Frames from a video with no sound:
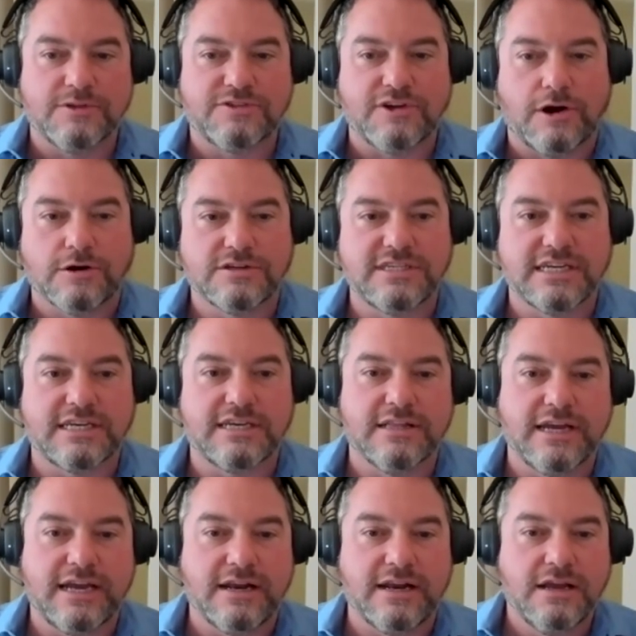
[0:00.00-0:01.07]
to
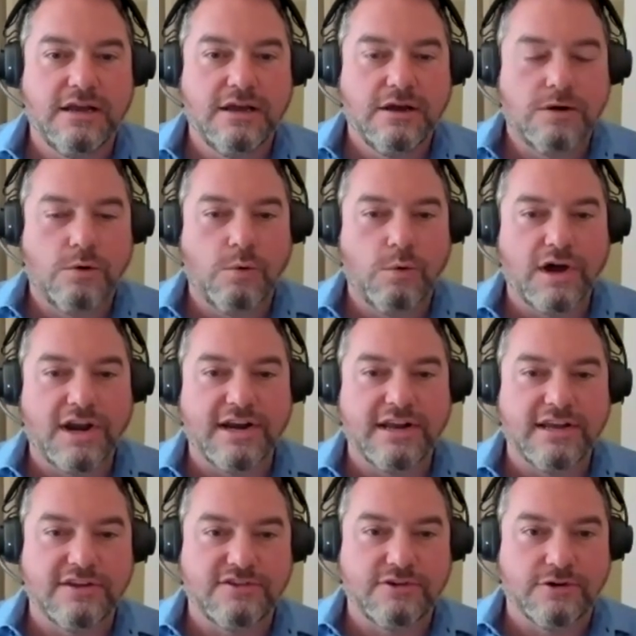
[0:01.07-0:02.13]
articulate what it
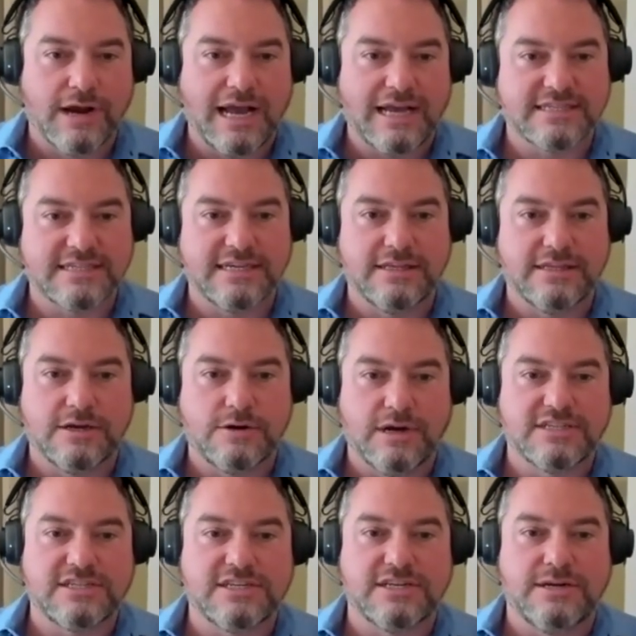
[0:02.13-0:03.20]
is you're asking the
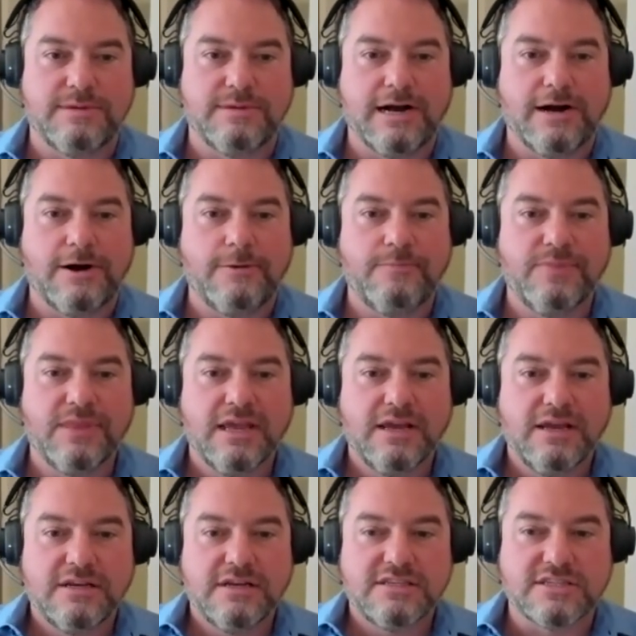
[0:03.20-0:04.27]
question about.
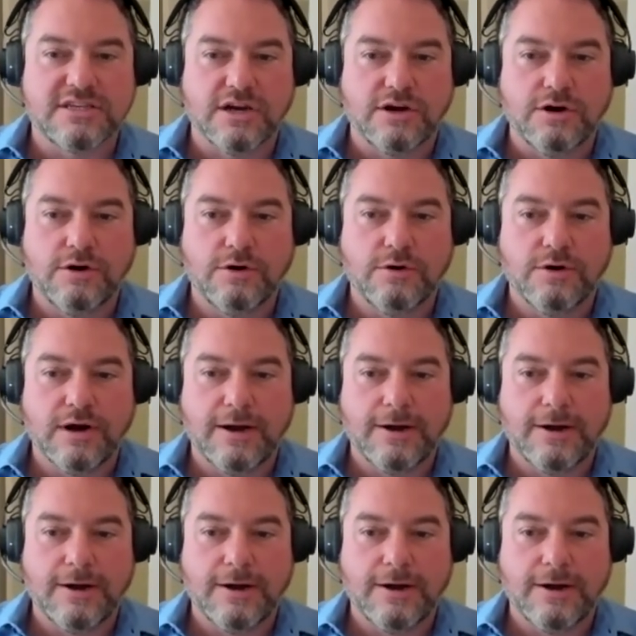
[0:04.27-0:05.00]
So